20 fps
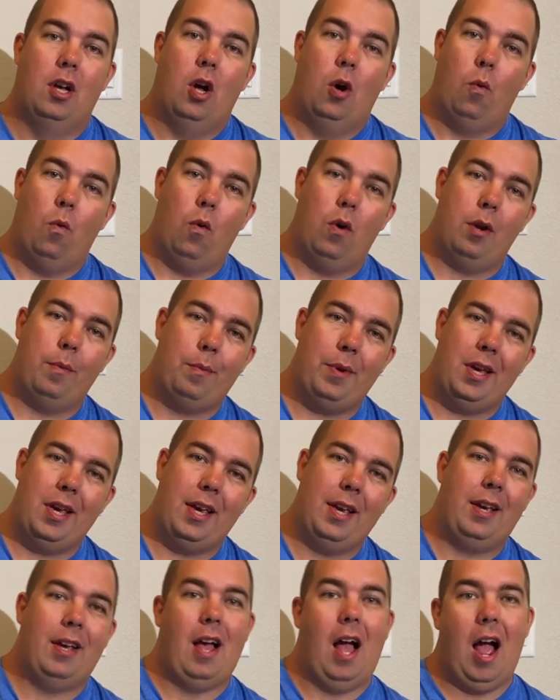one
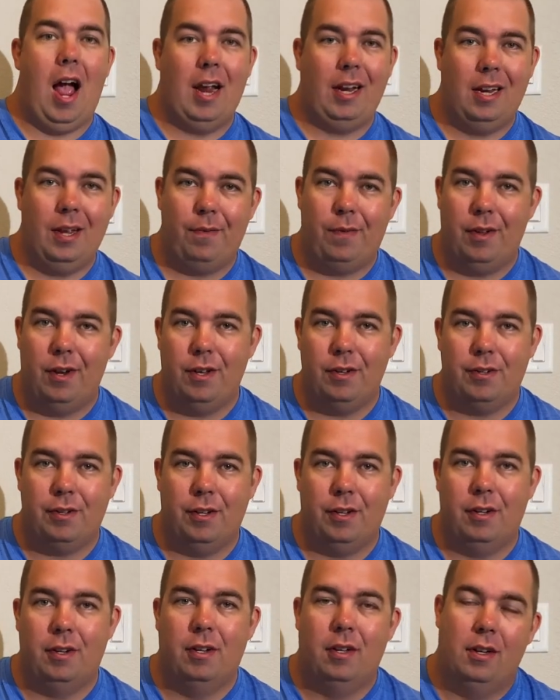being high
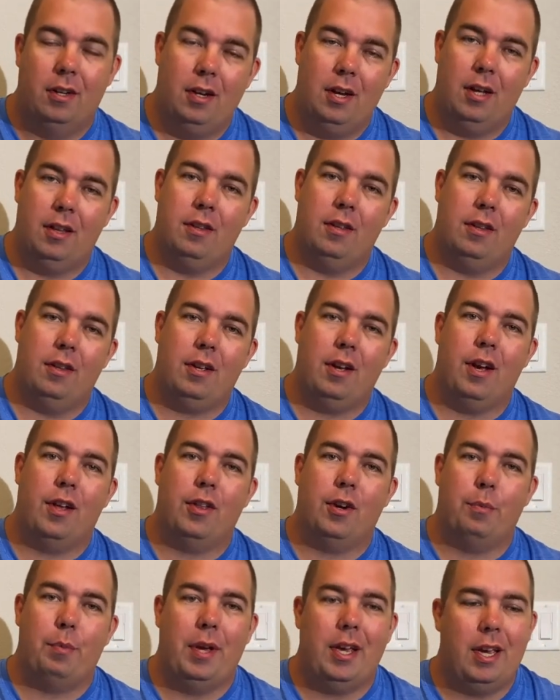definition and then the
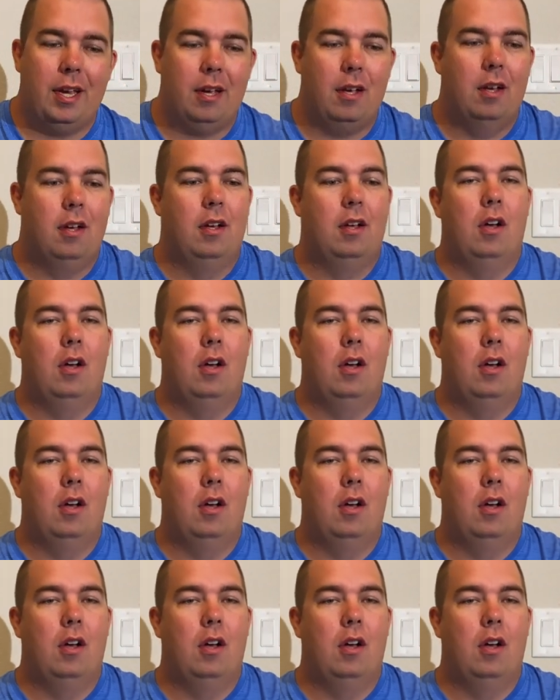other being